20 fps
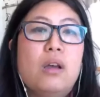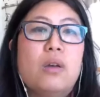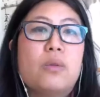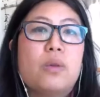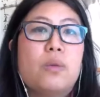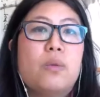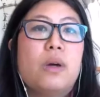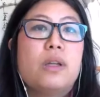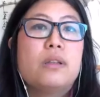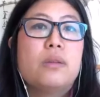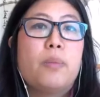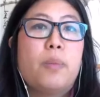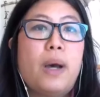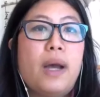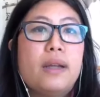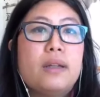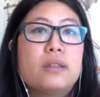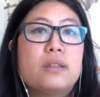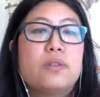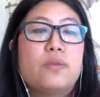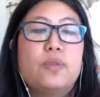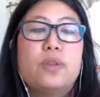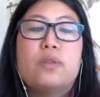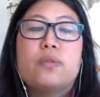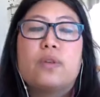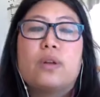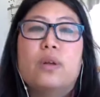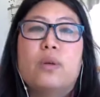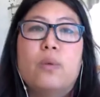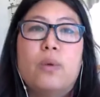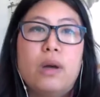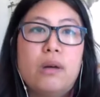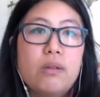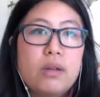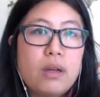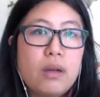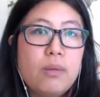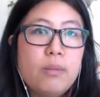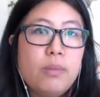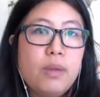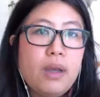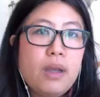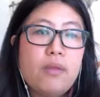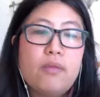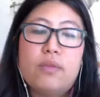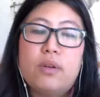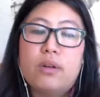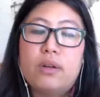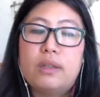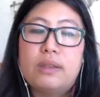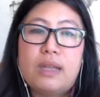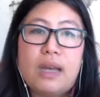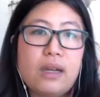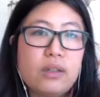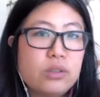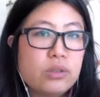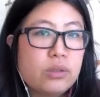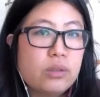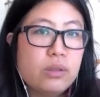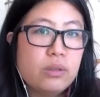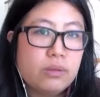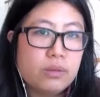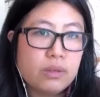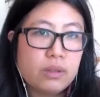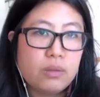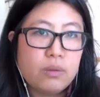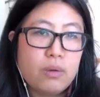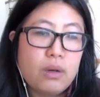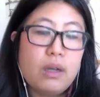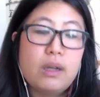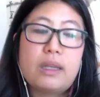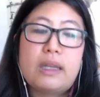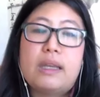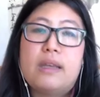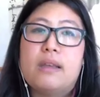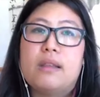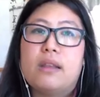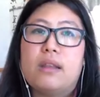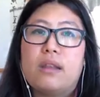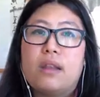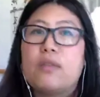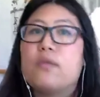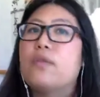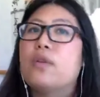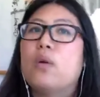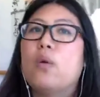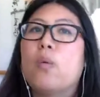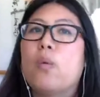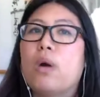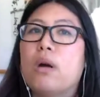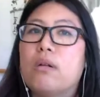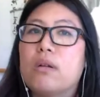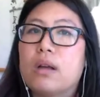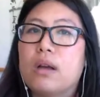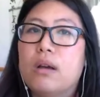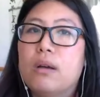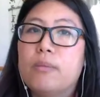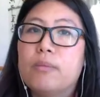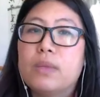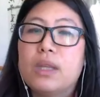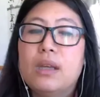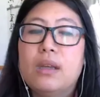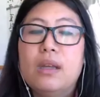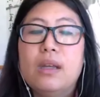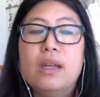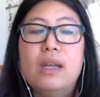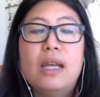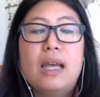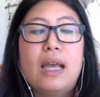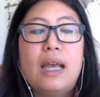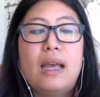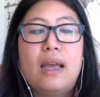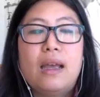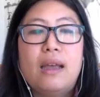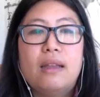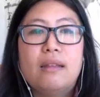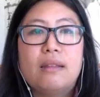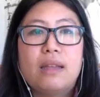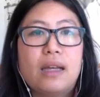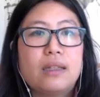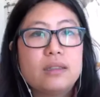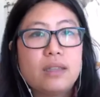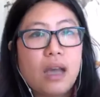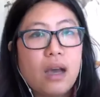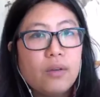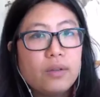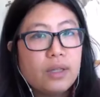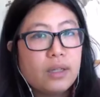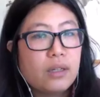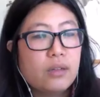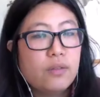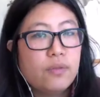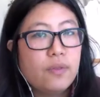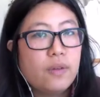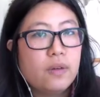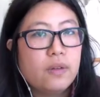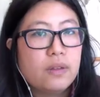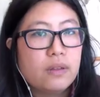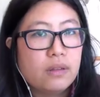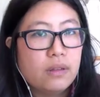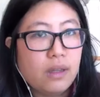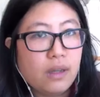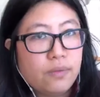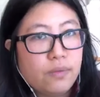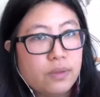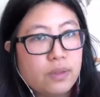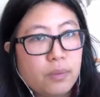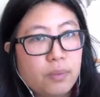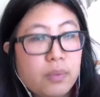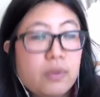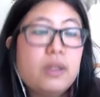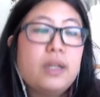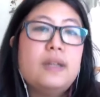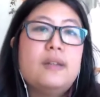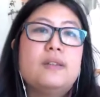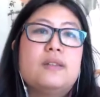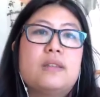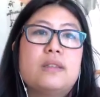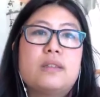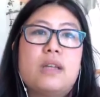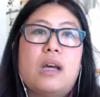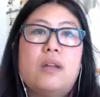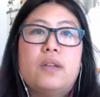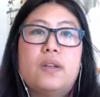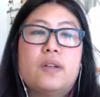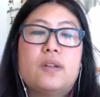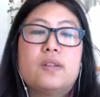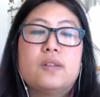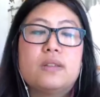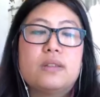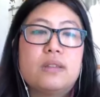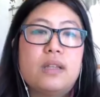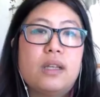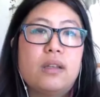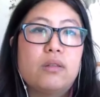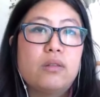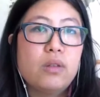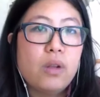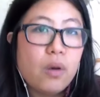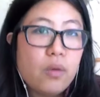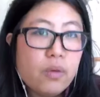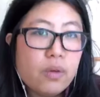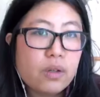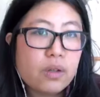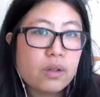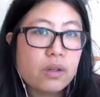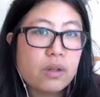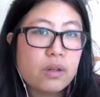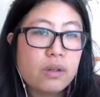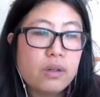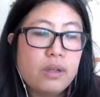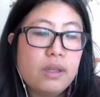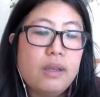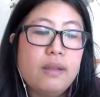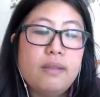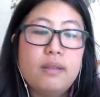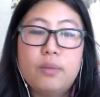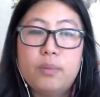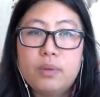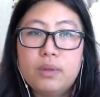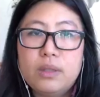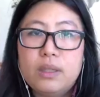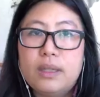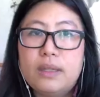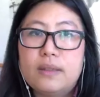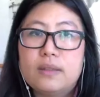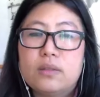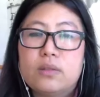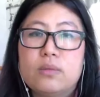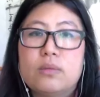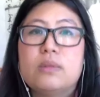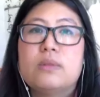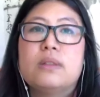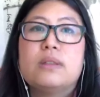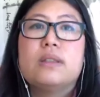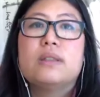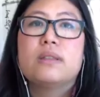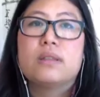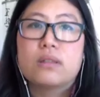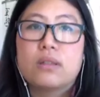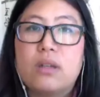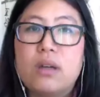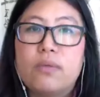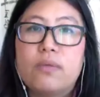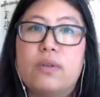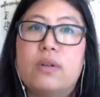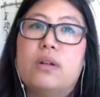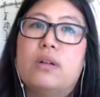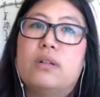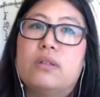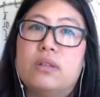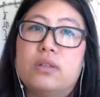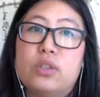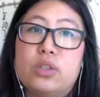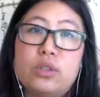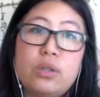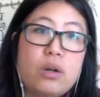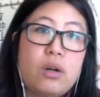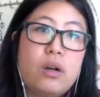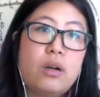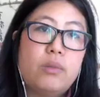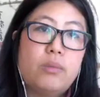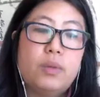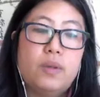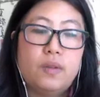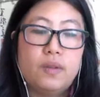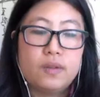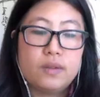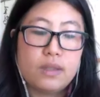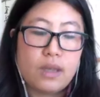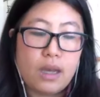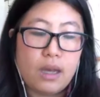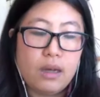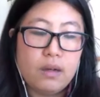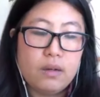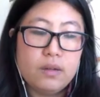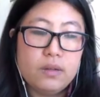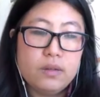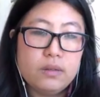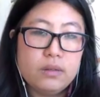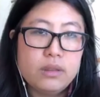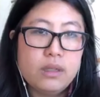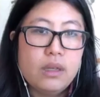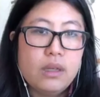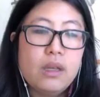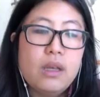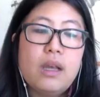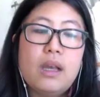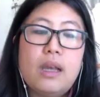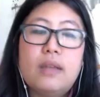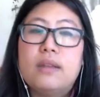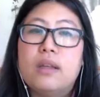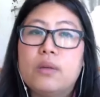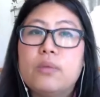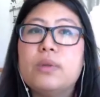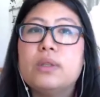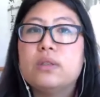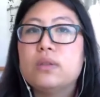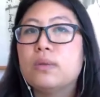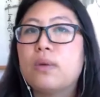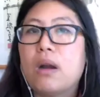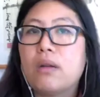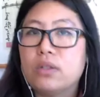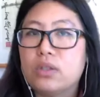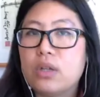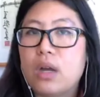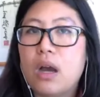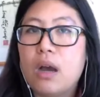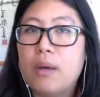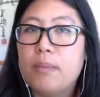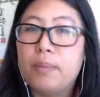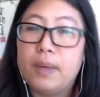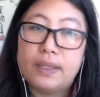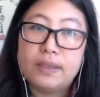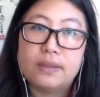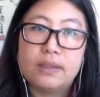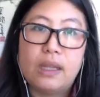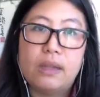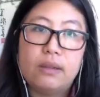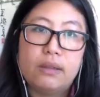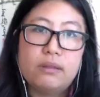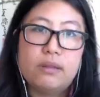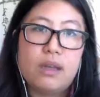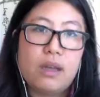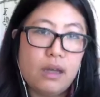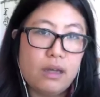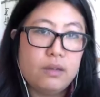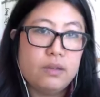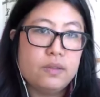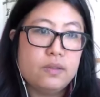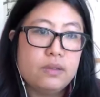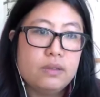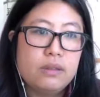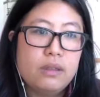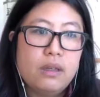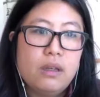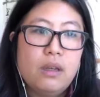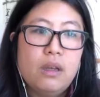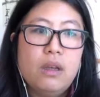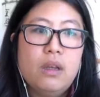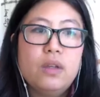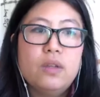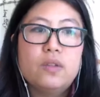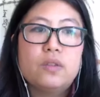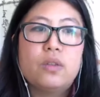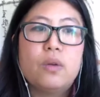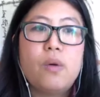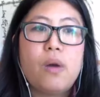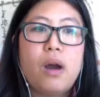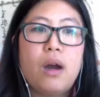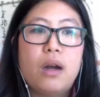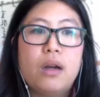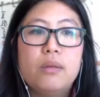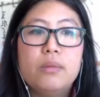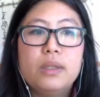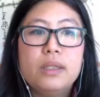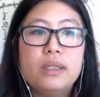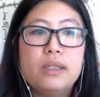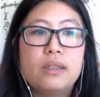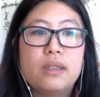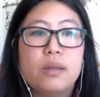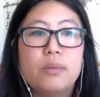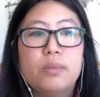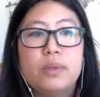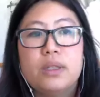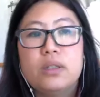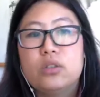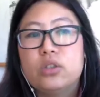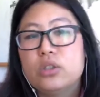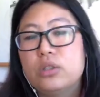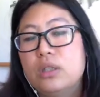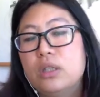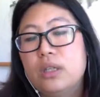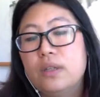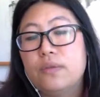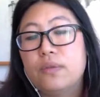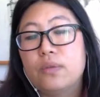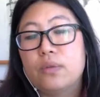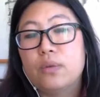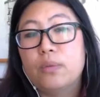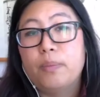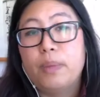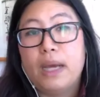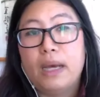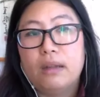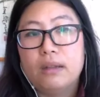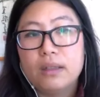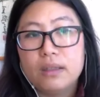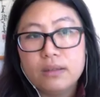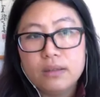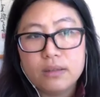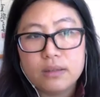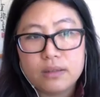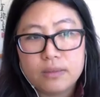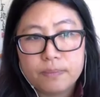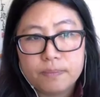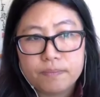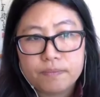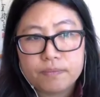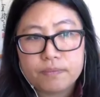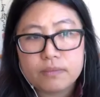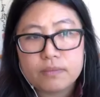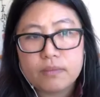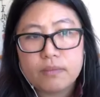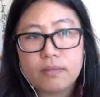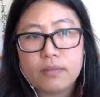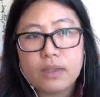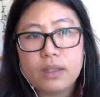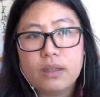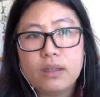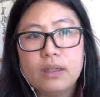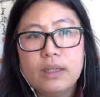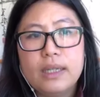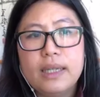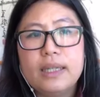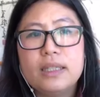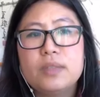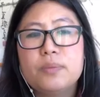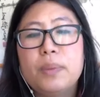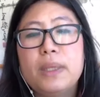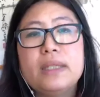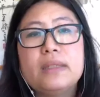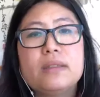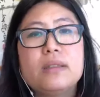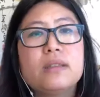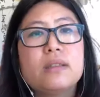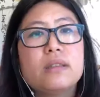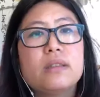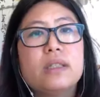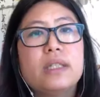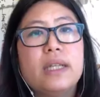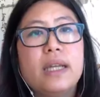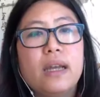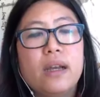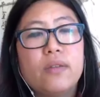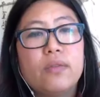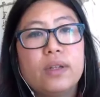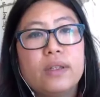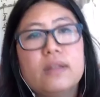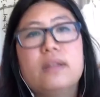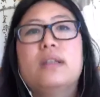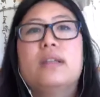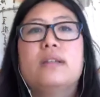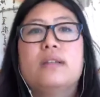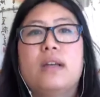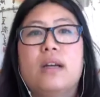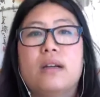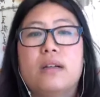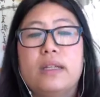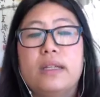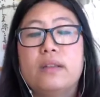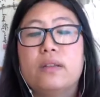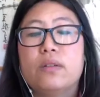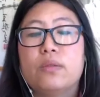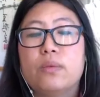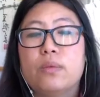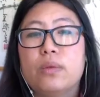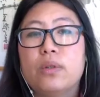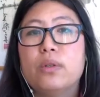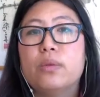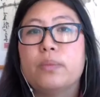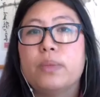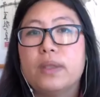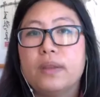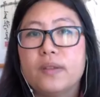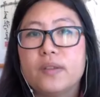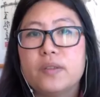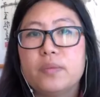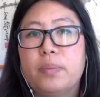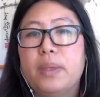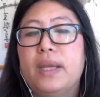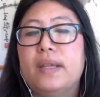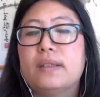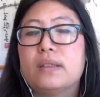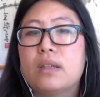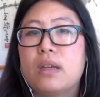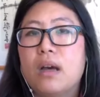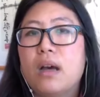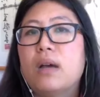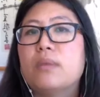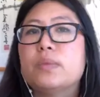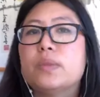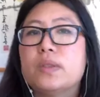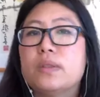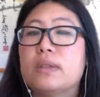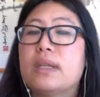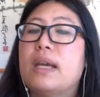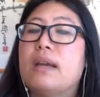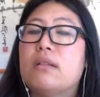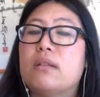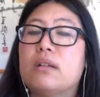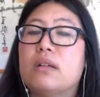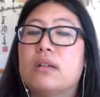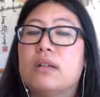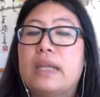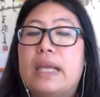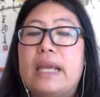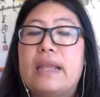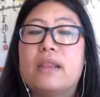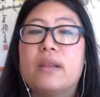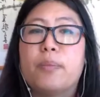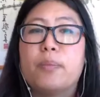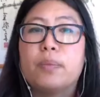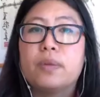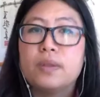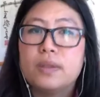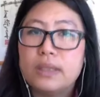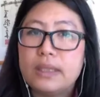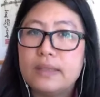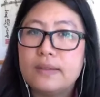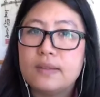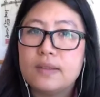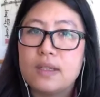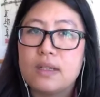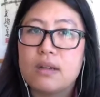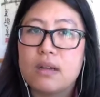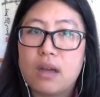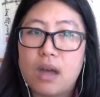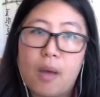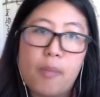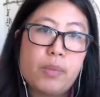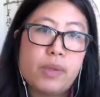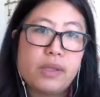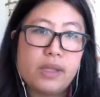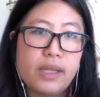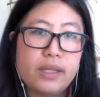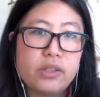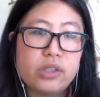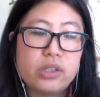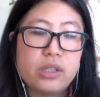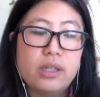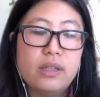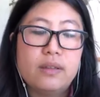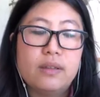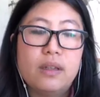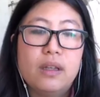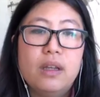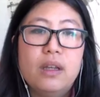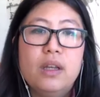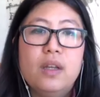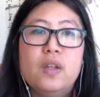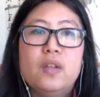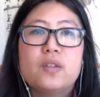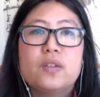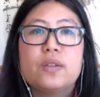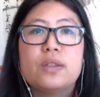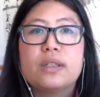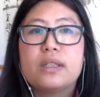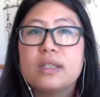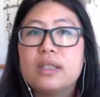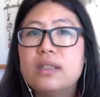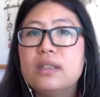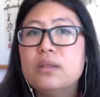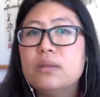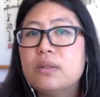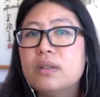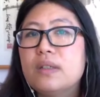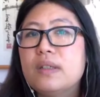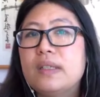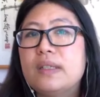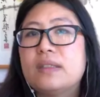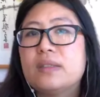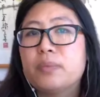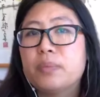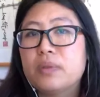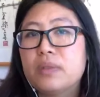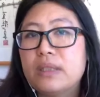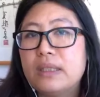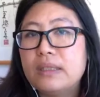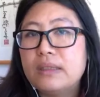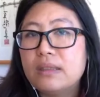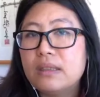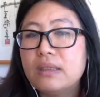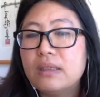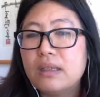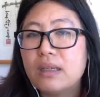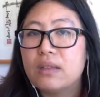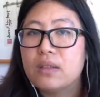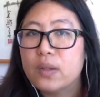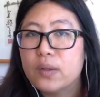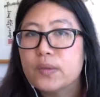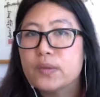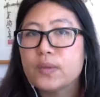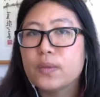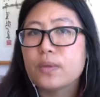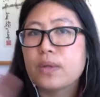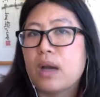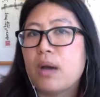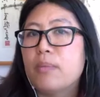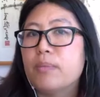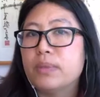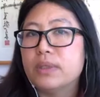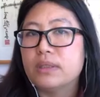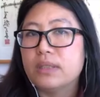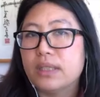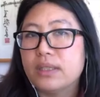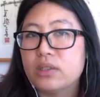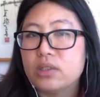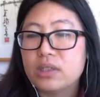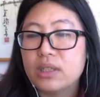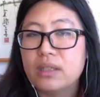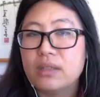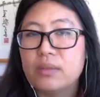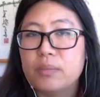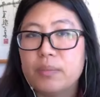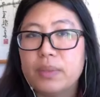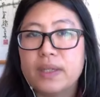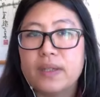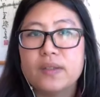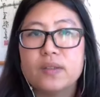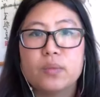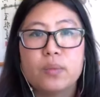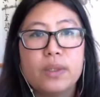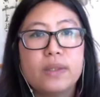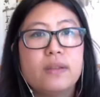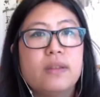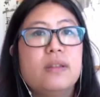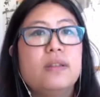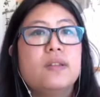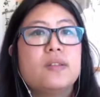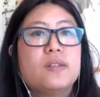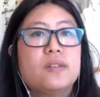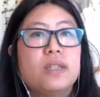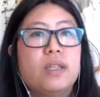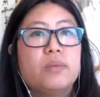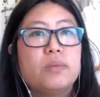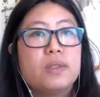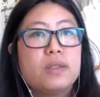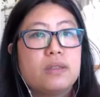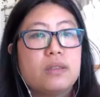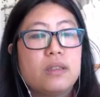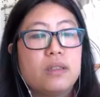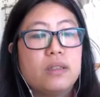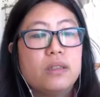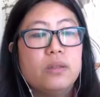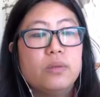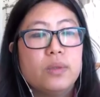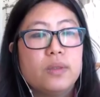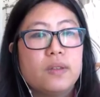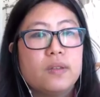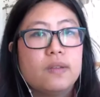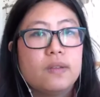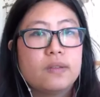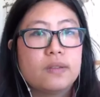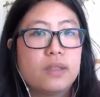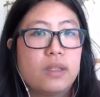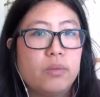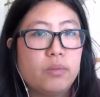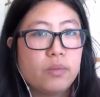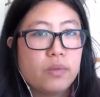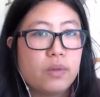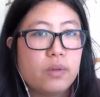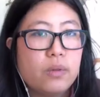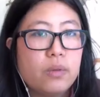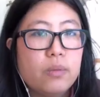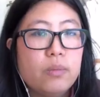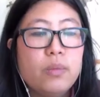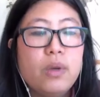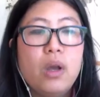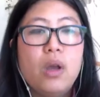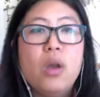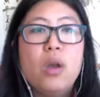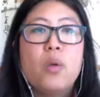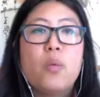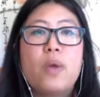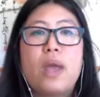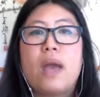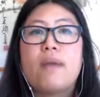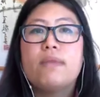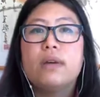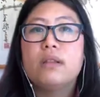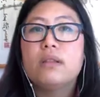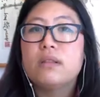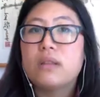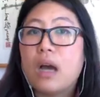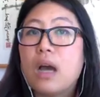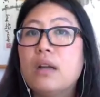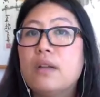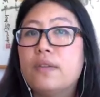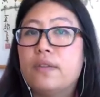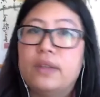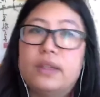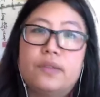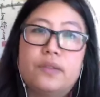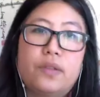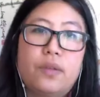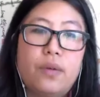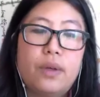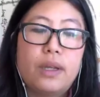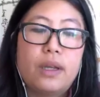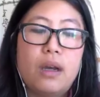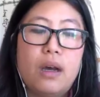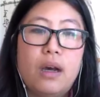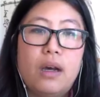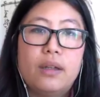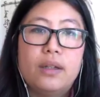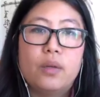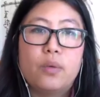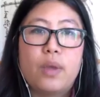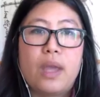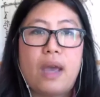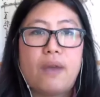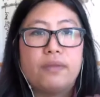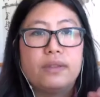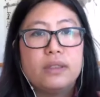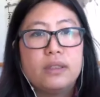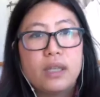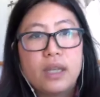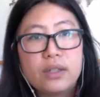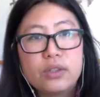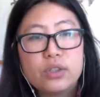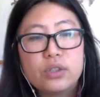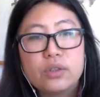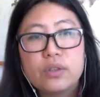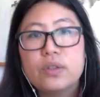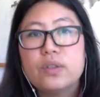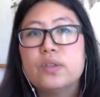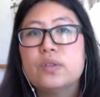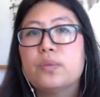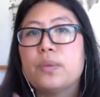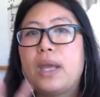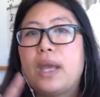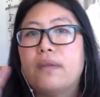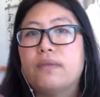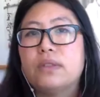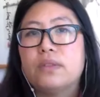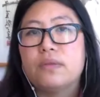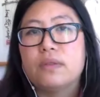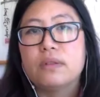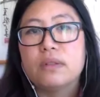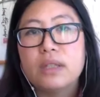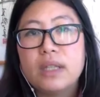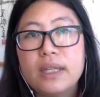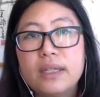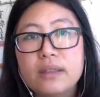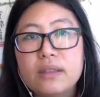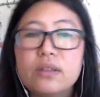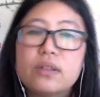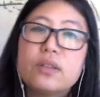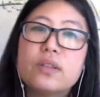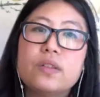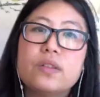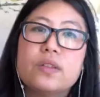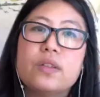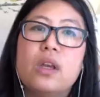We want the buyers to feel very welcome and very natural when they walk in and they feel welcomed. And that's how they're going to fall in love with the place. That's how they're going to stay longer in the place to really discover the charm of this house. And then we do our job by selling the house. So harmony can be achieved through balance. It's basically everything that in the room, in the space, comes together in the pleasing combination. So the key word is pleasing and also combination, because within the same scene, within the same room, we have a lot of things going on. We have textures, we have different layers.